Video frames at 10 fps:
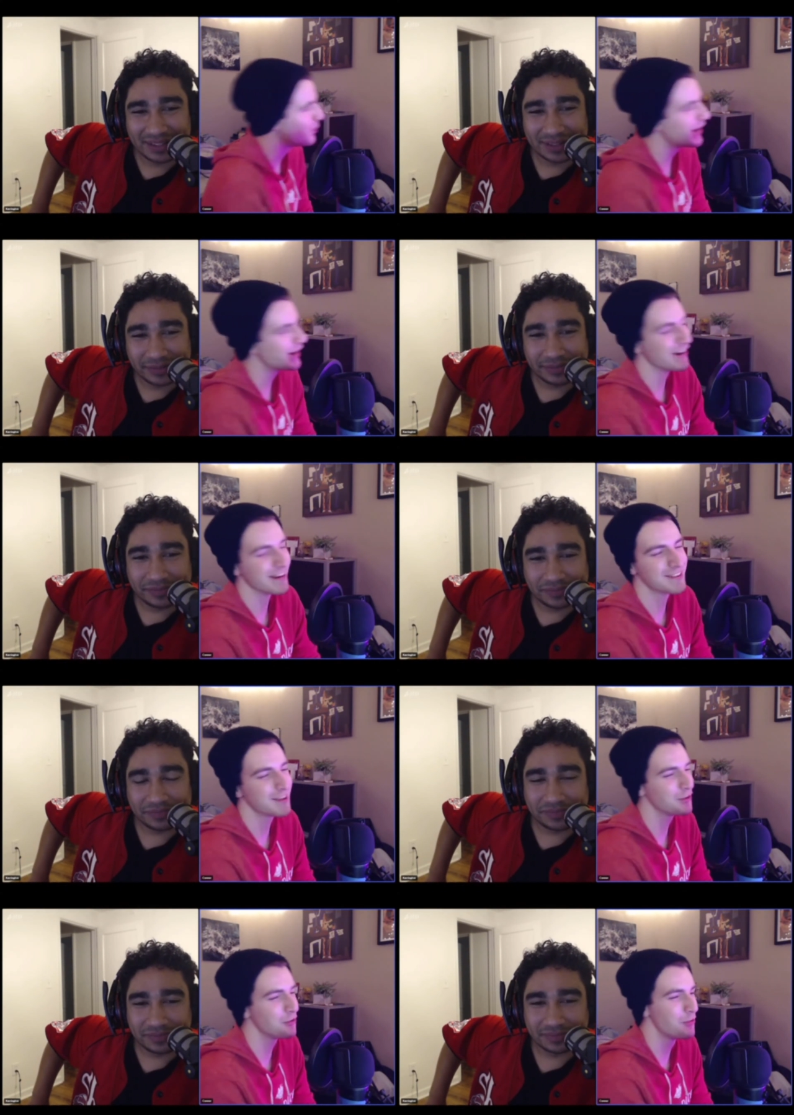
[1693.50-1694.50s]
Speaker 1: weird. It's
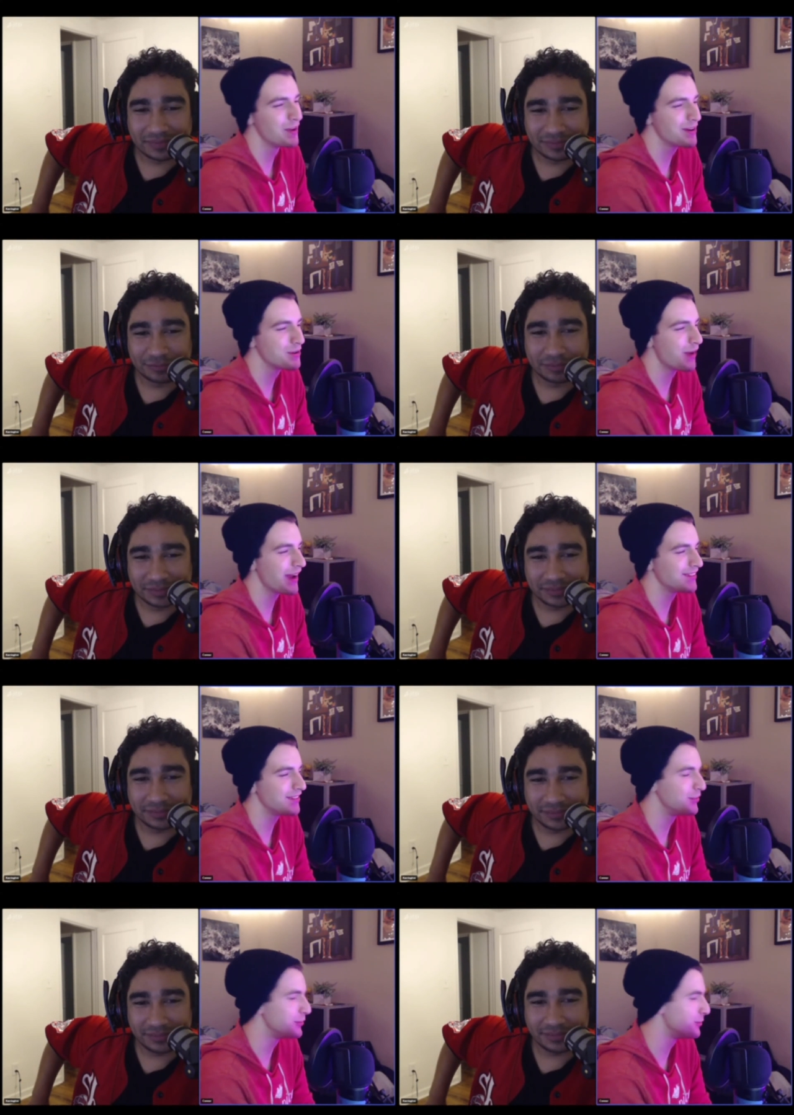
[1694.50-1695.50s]
such a weird way to
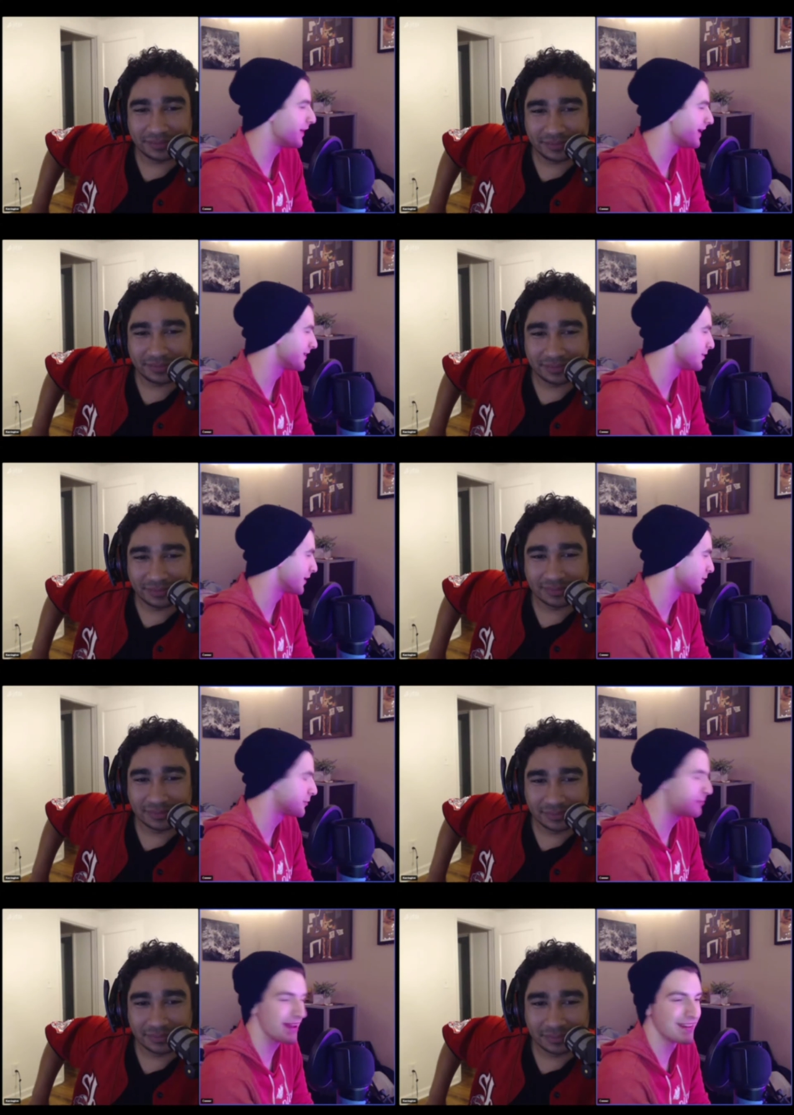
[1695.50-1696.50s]
do like an
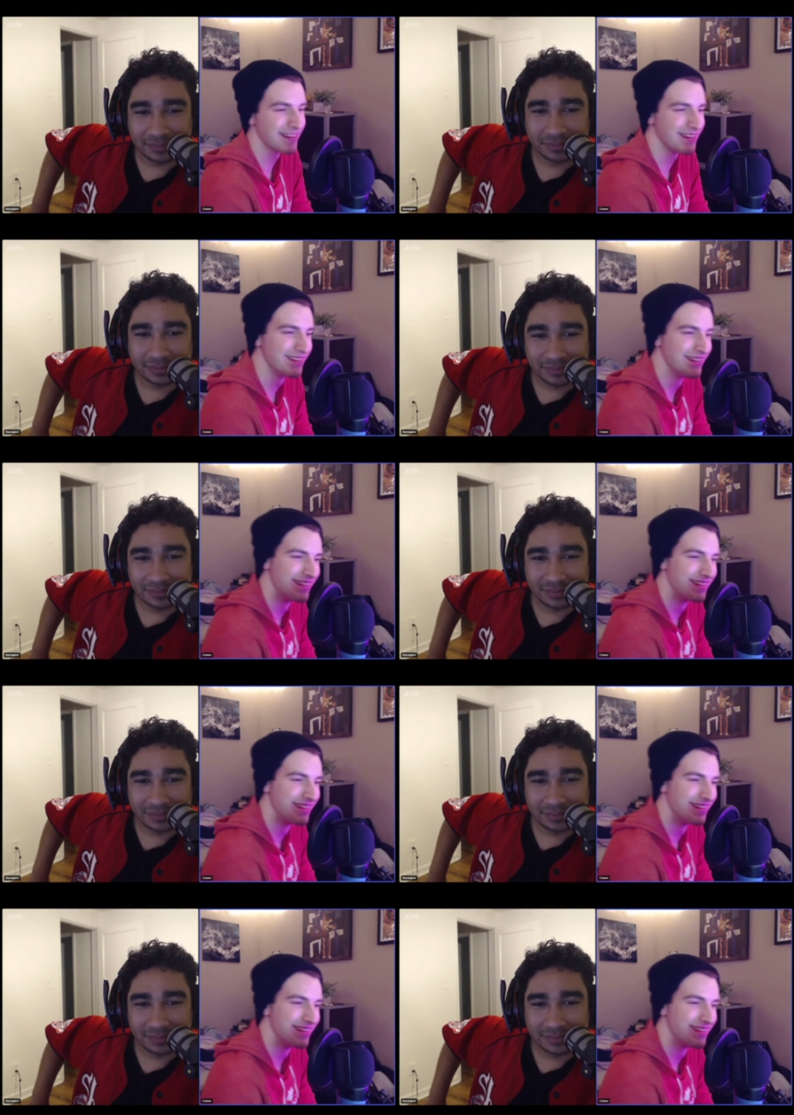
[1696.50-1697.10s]
expanded.